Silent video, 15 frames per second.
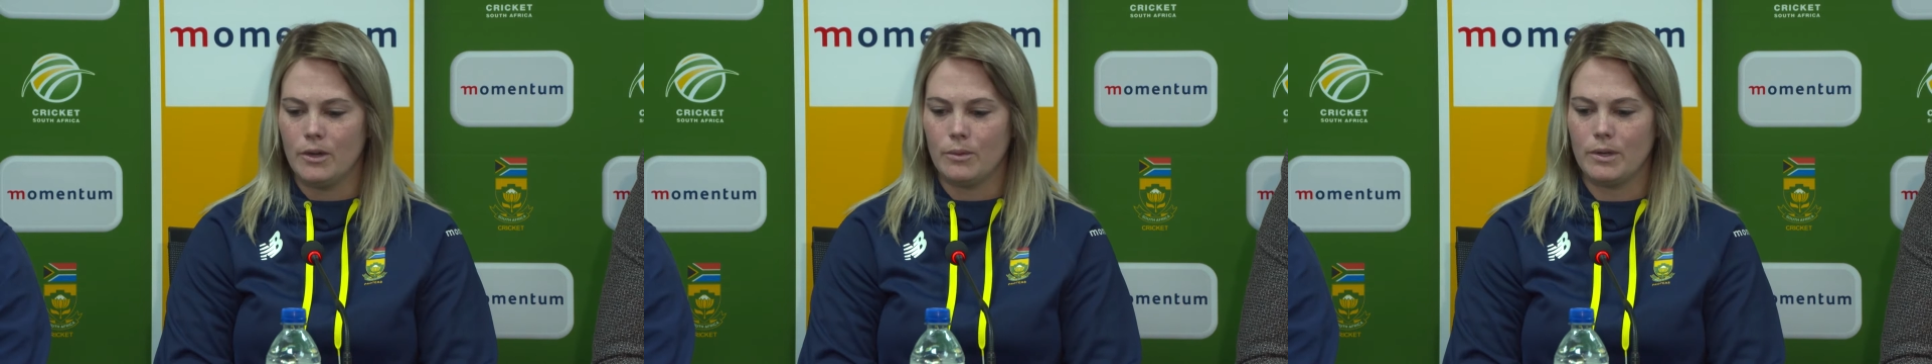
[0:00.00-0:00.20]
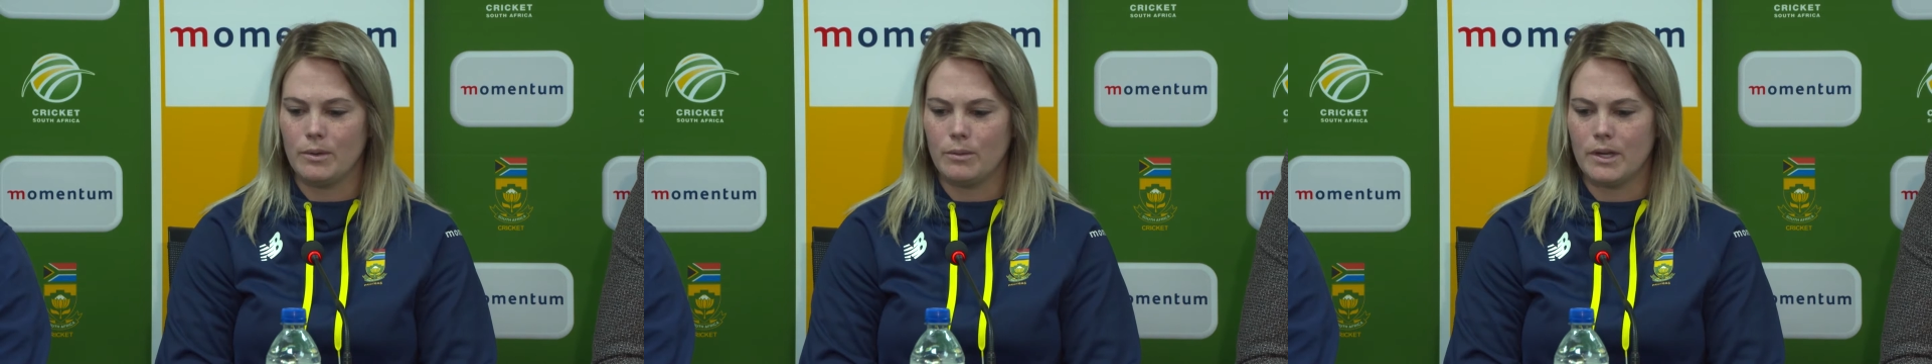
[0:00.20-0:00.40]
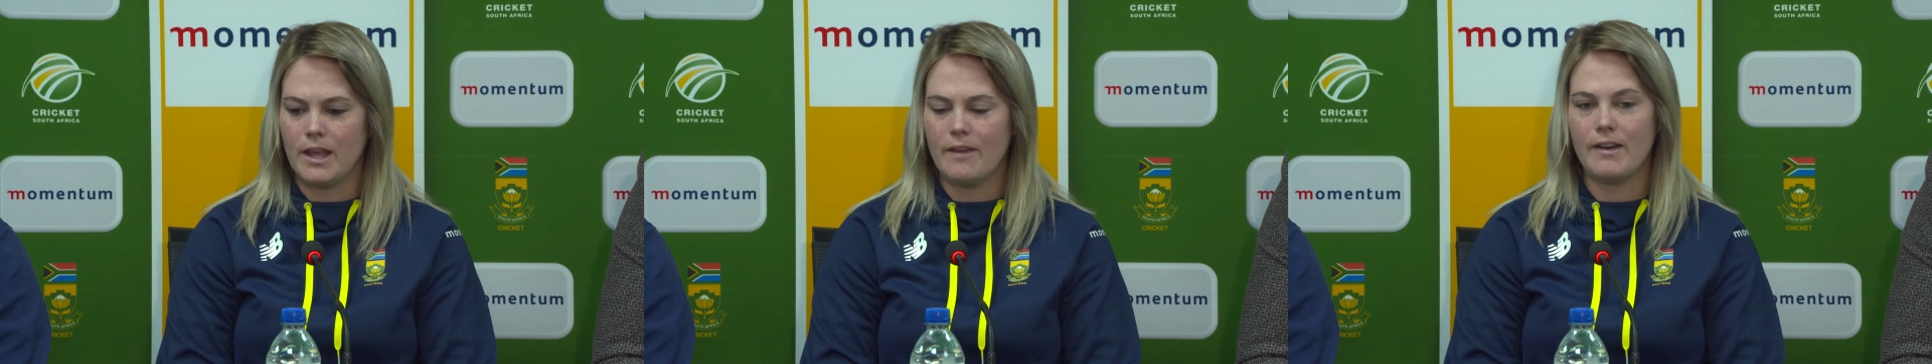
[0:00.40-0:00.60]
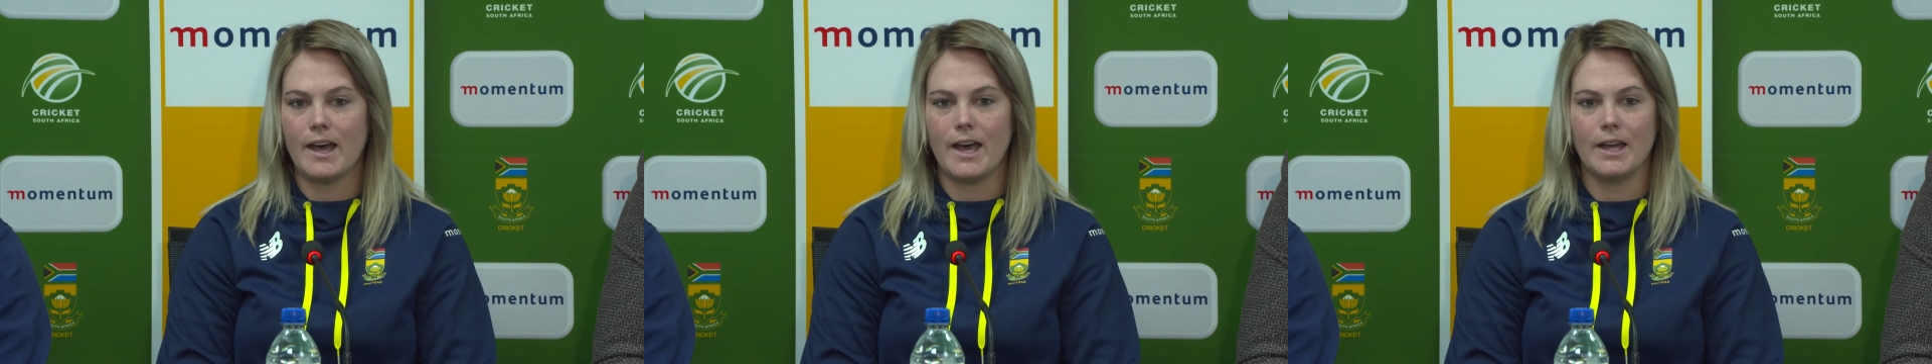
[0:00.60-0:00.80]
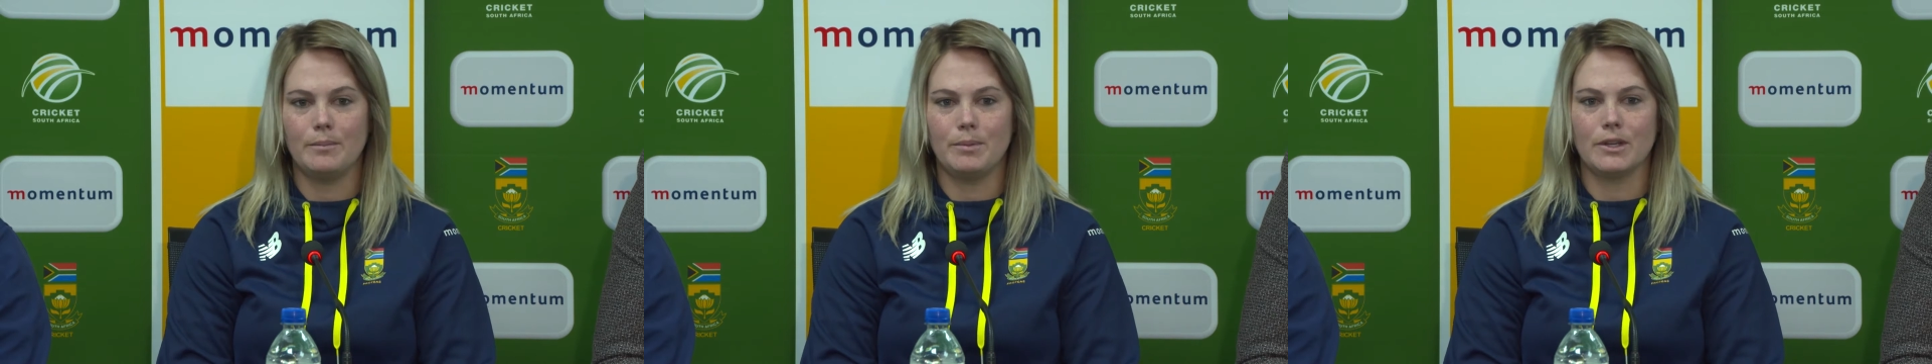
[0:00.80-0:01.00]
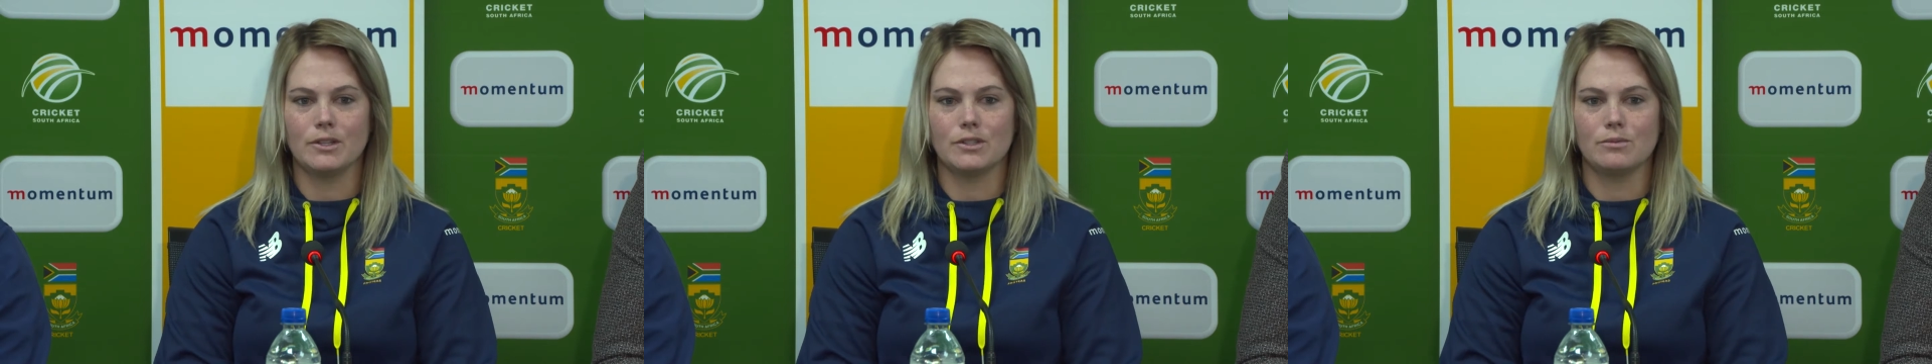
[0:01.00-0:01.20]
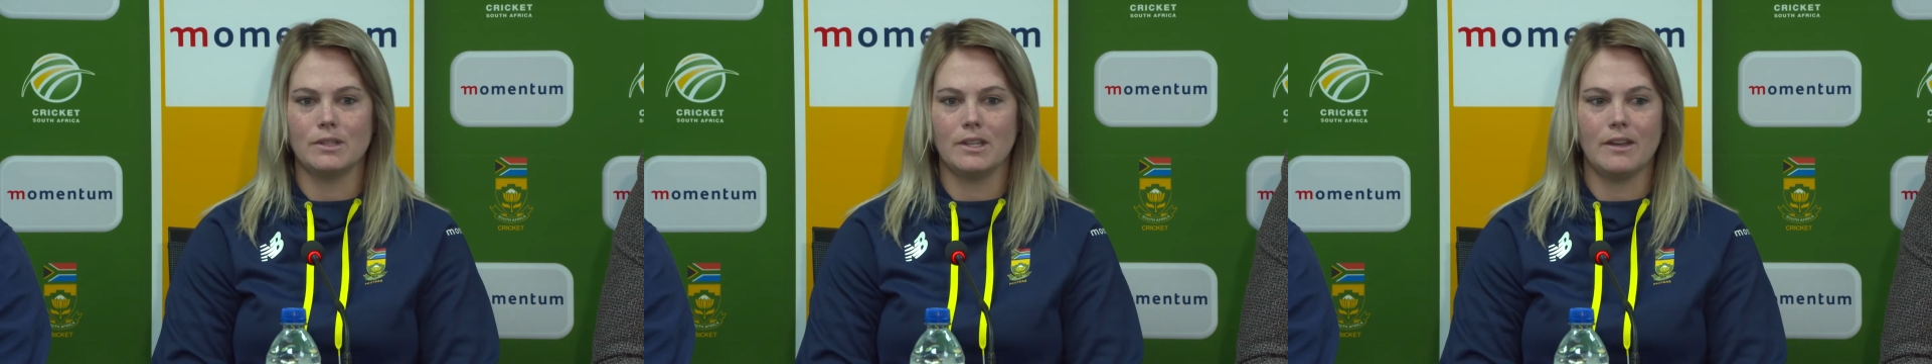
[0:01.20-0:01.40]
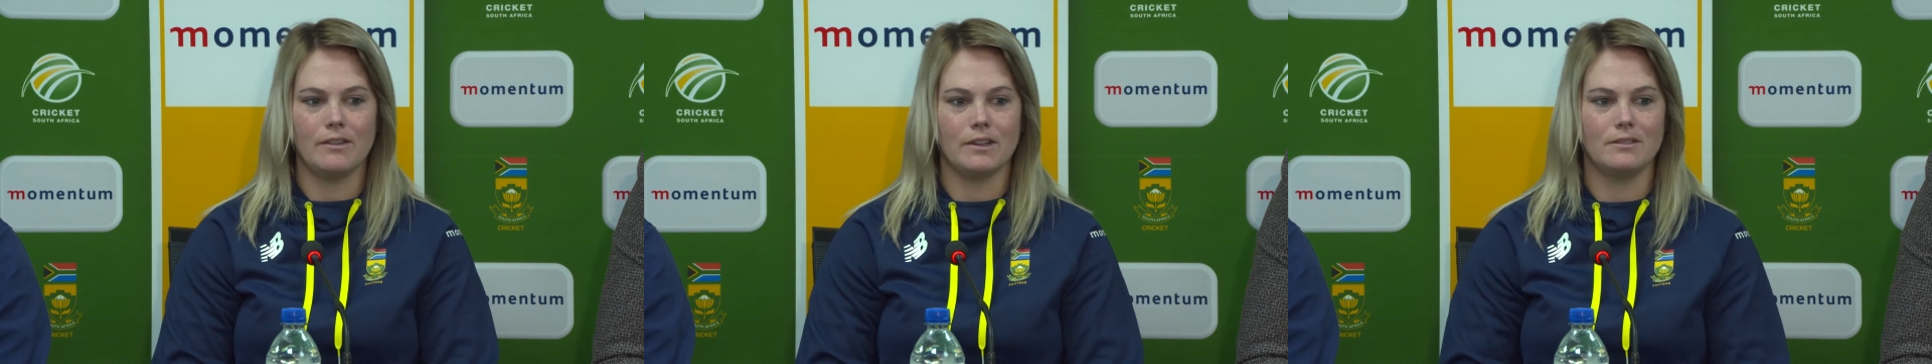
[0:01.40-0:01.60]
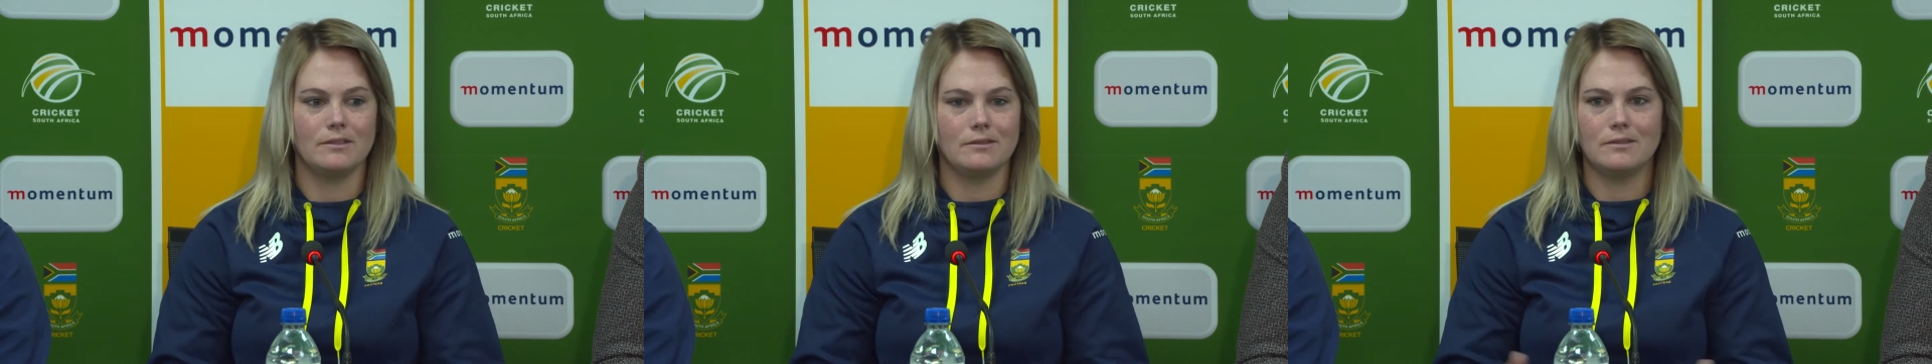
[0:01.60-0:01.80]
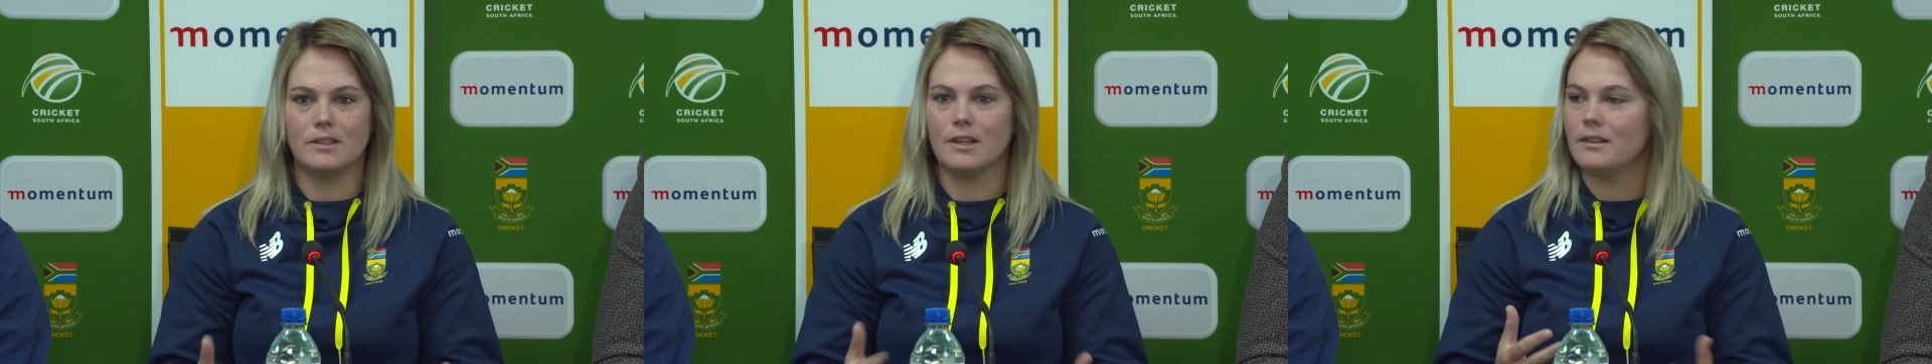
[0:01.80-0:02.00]
We, we never had because we never
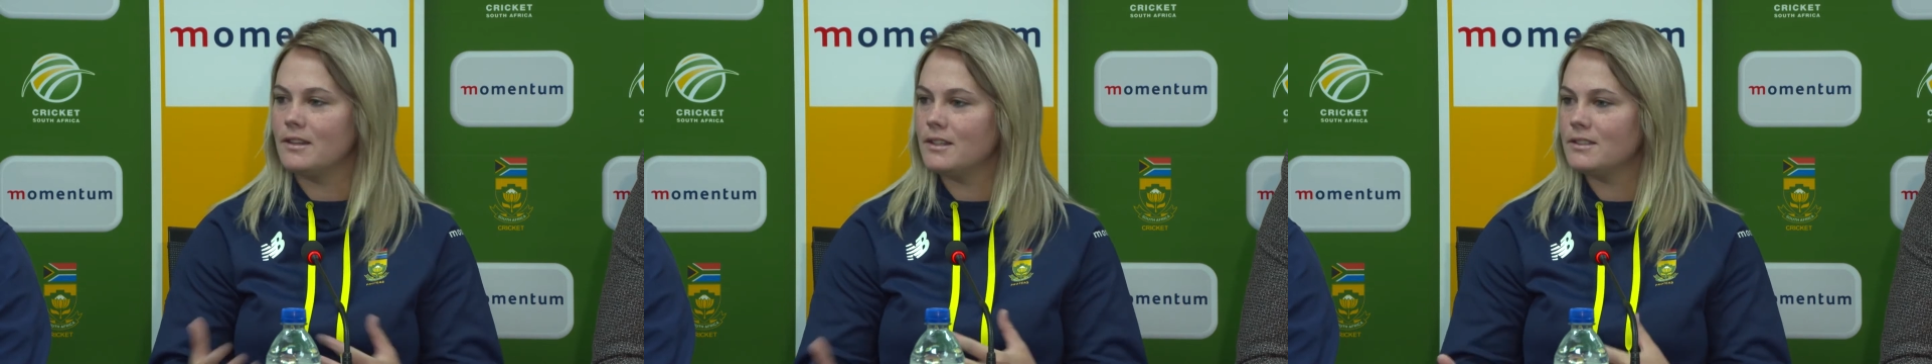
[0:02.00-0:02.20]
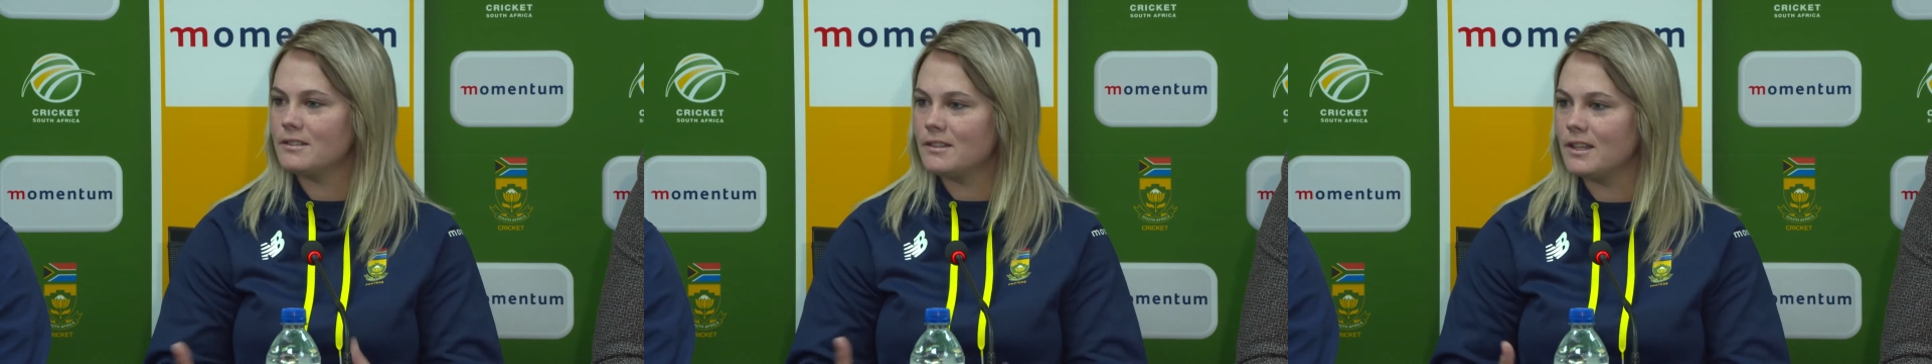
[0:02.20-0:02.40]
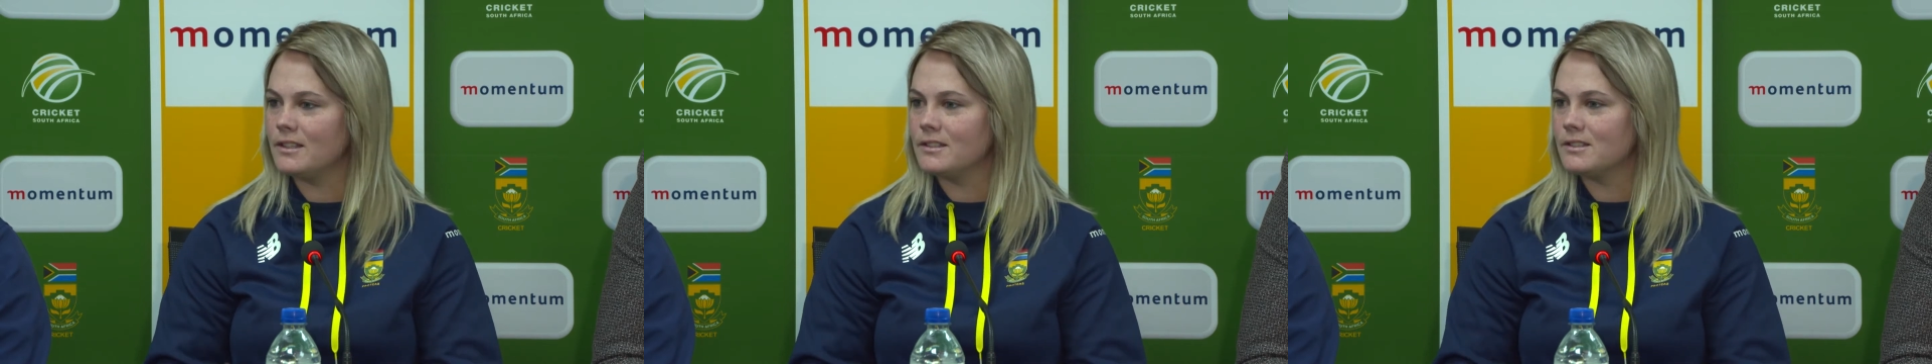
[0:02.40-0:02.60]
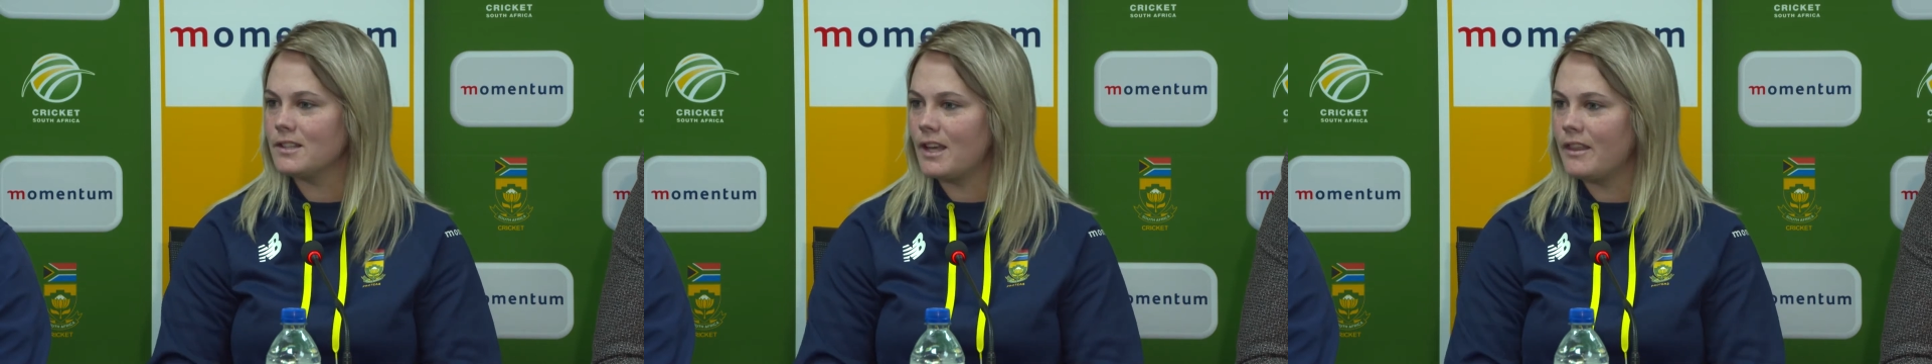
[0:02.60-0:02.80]
did these things.